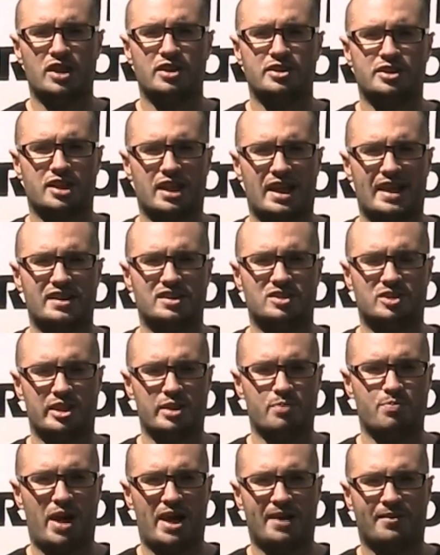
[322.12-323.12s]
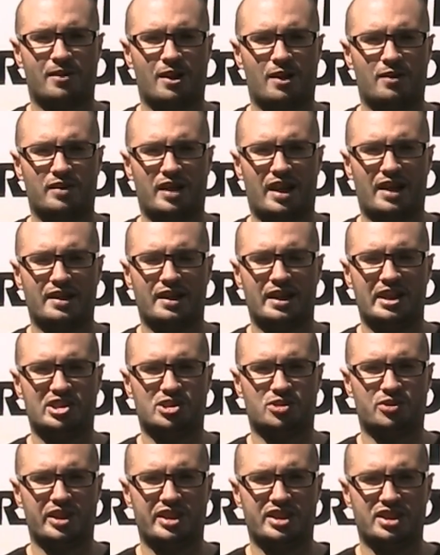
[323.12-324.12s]
So that is the background and
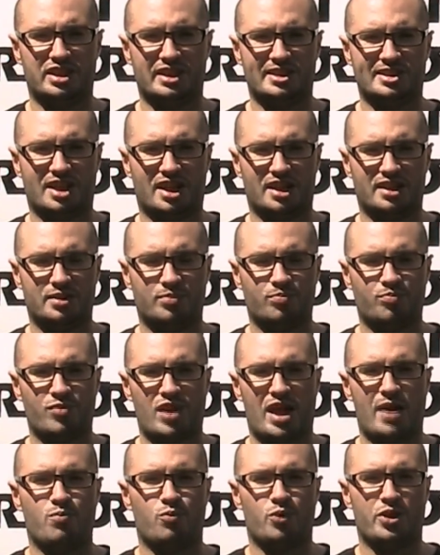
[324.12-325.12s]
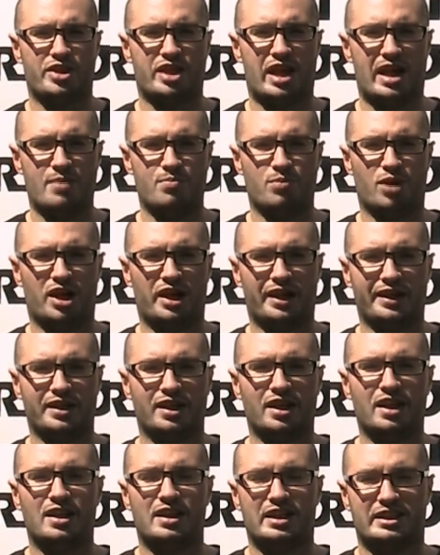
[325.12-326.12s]
history to this gun, and with that in mind,
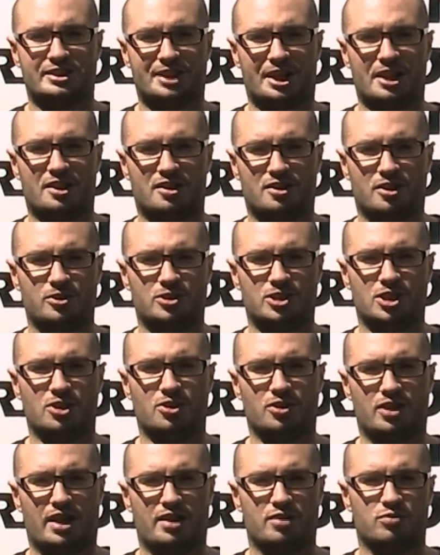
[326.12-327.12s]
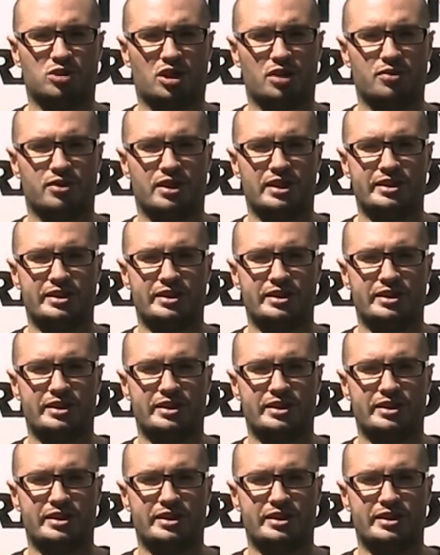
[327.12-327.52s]
let's take a closer look at the rifle